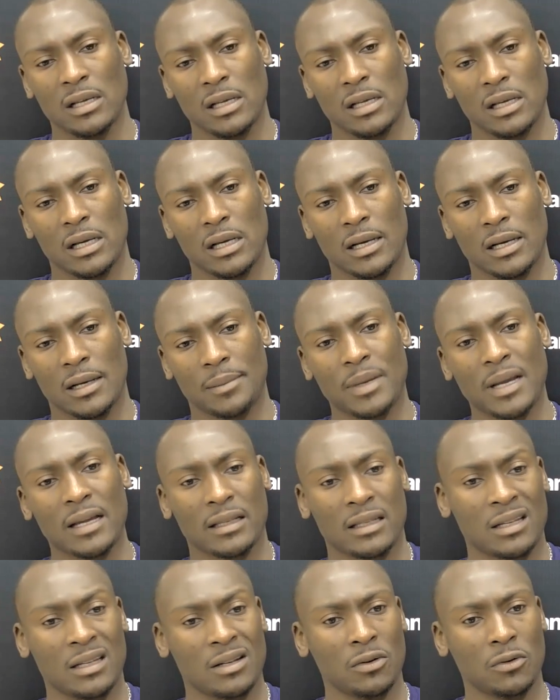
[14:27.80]
Uh, back
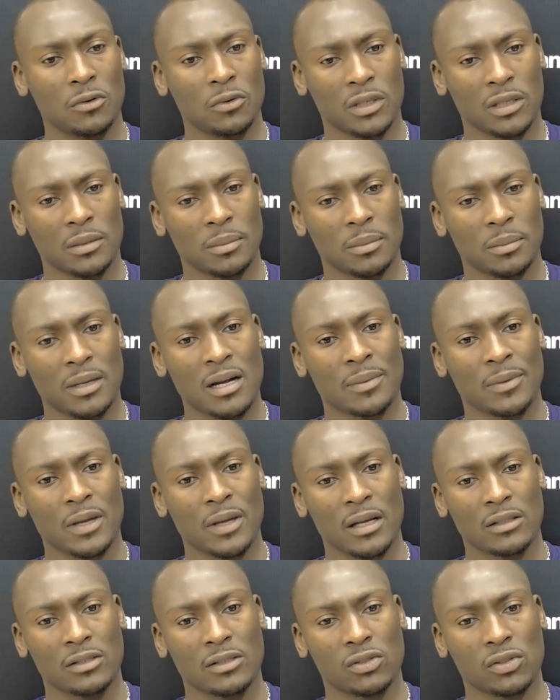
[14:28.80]
then, we were the
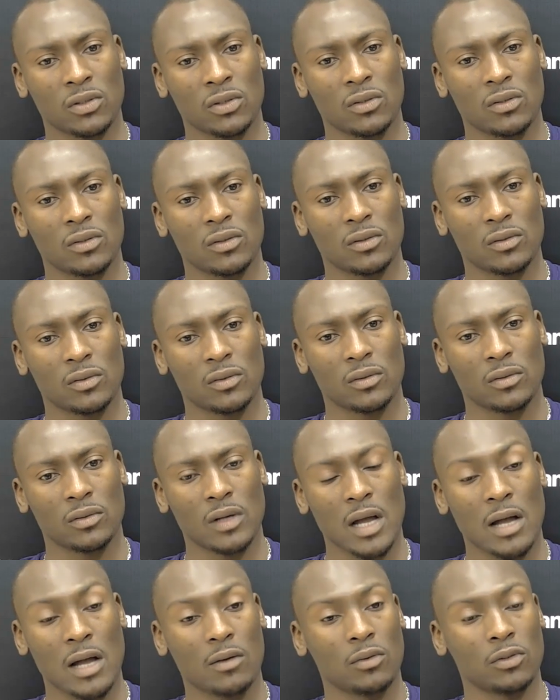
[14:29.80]
Bobcats, so
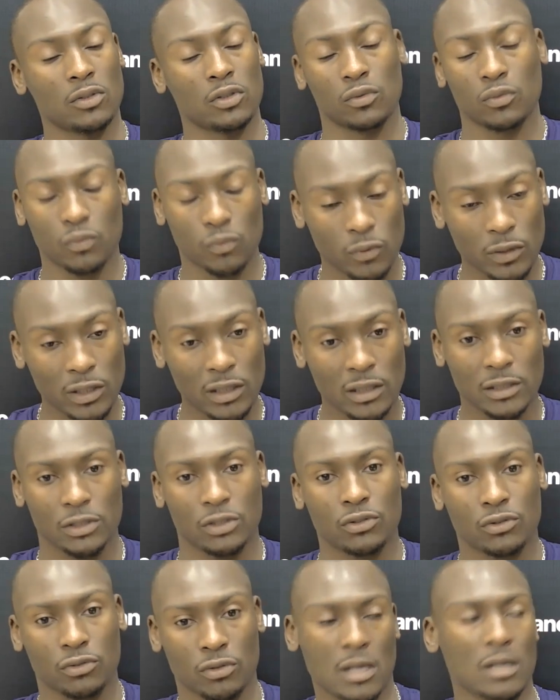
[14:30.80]
I was really
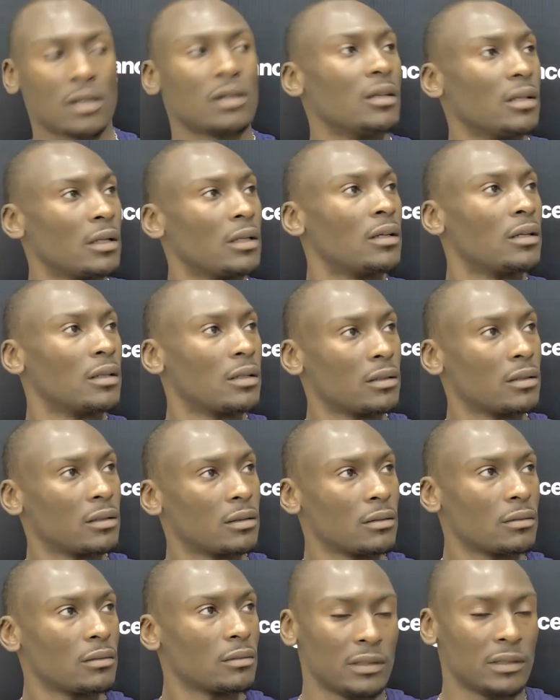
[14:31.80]
struggling
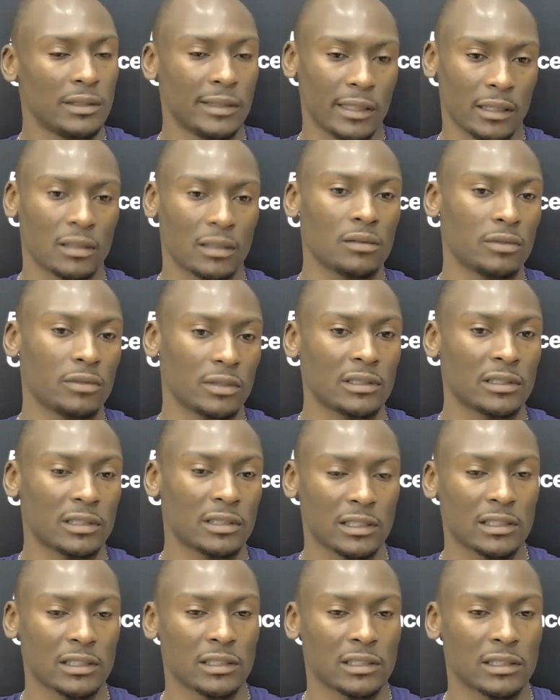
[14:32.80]
with dealing with the
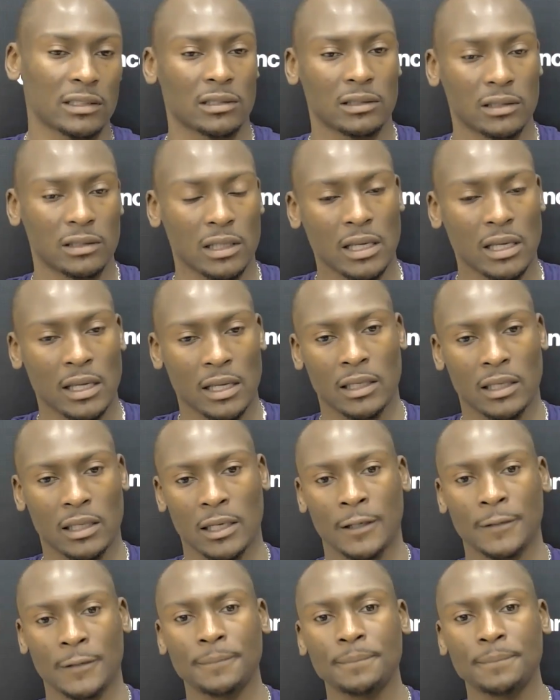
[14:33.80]
season. And
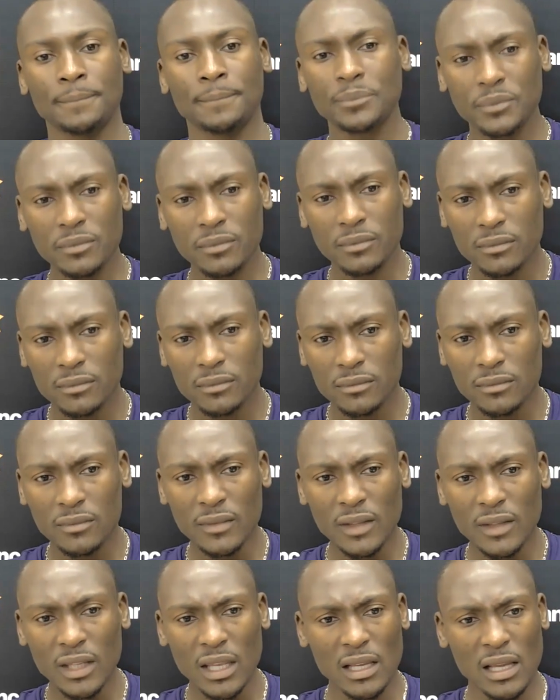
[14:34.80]
um,
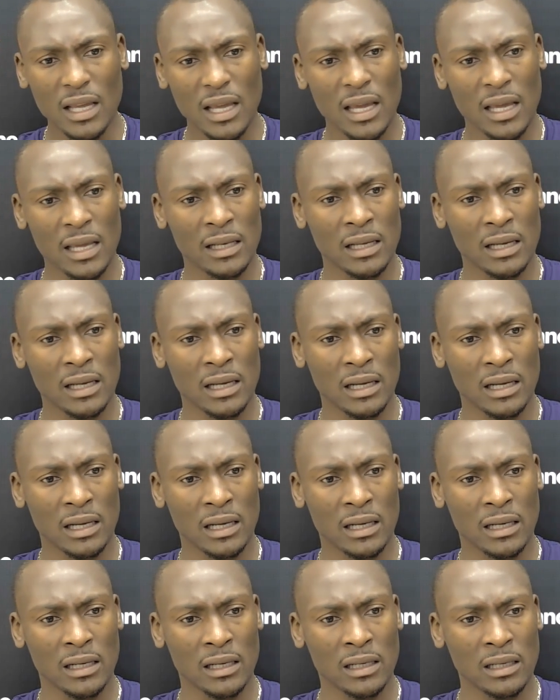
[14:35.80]
and
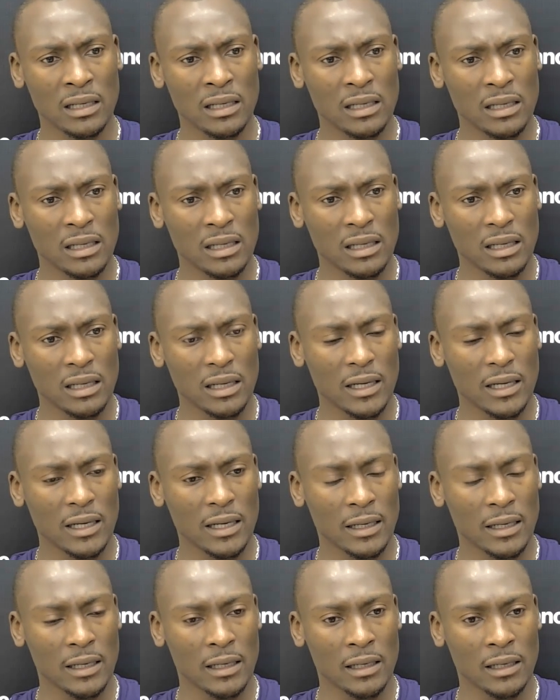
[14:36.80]
uh,
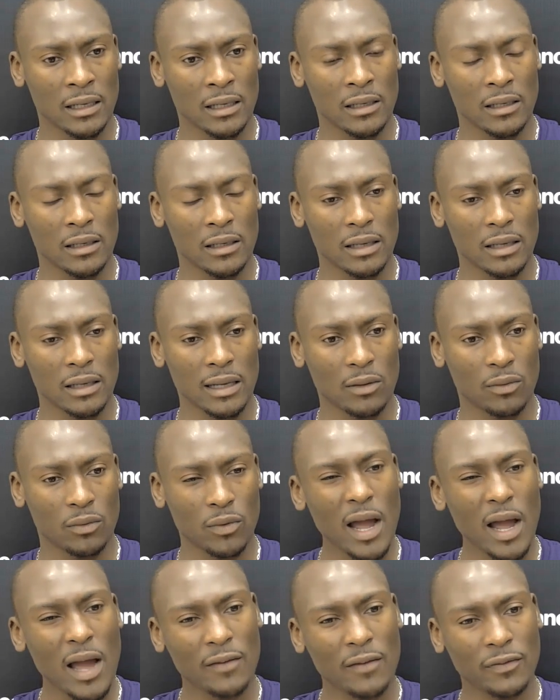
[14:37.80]
uh,
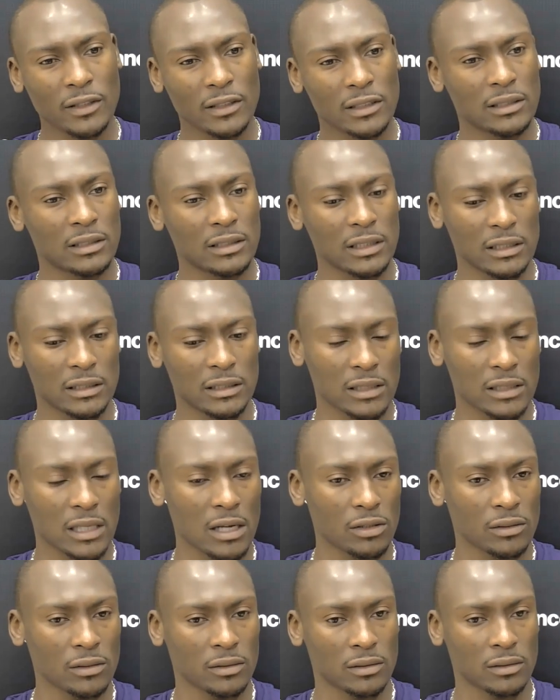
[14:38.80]
right after the season, I
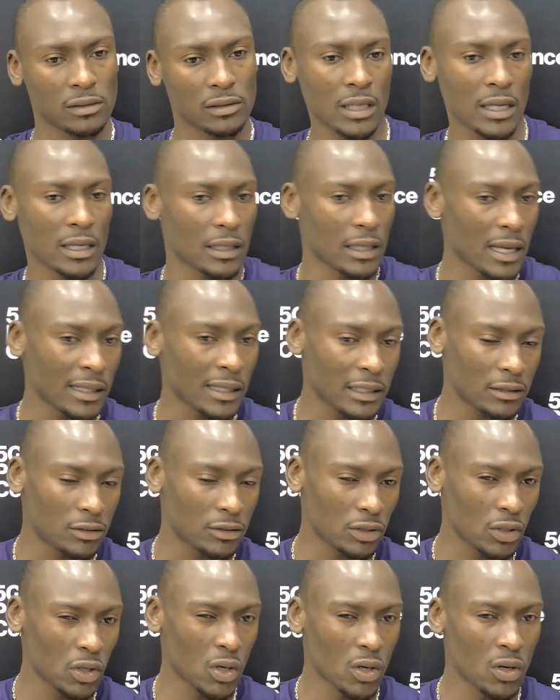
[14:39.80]
was like, I need to
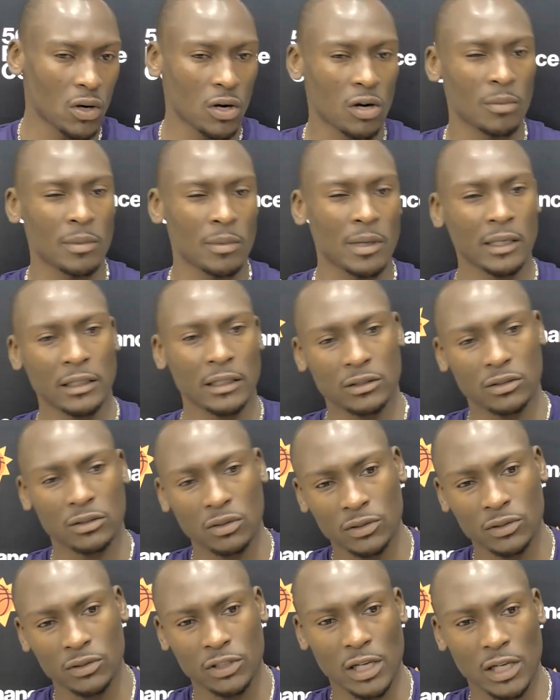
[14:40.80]
go home. I need to go
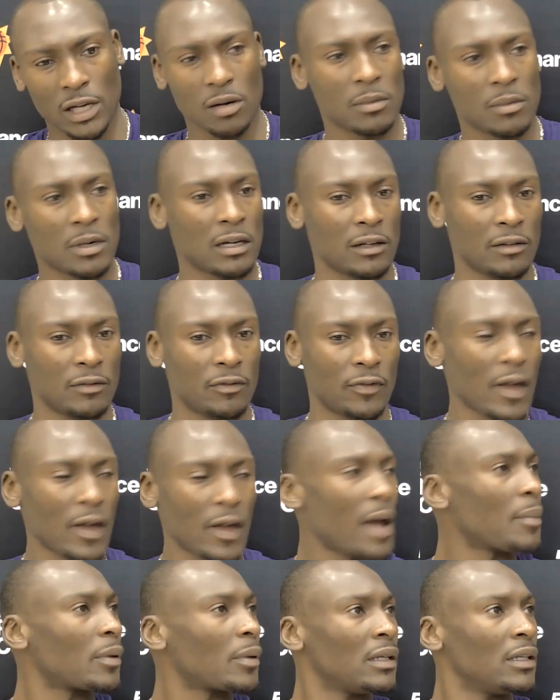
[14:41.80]
check on my
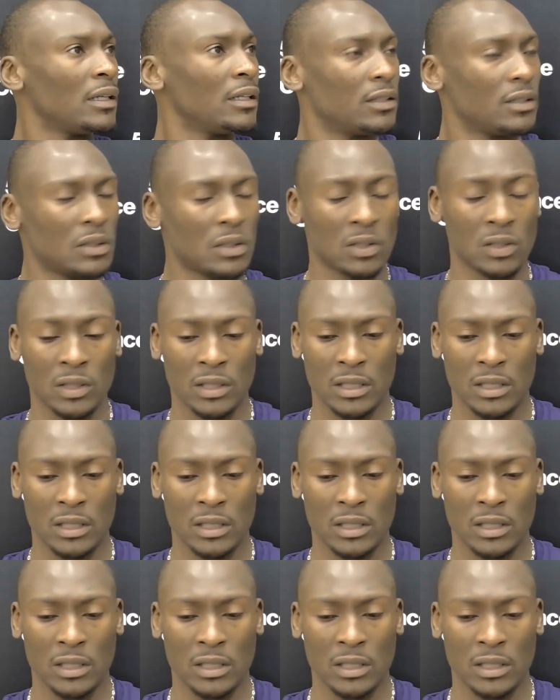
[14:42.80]
family, you know.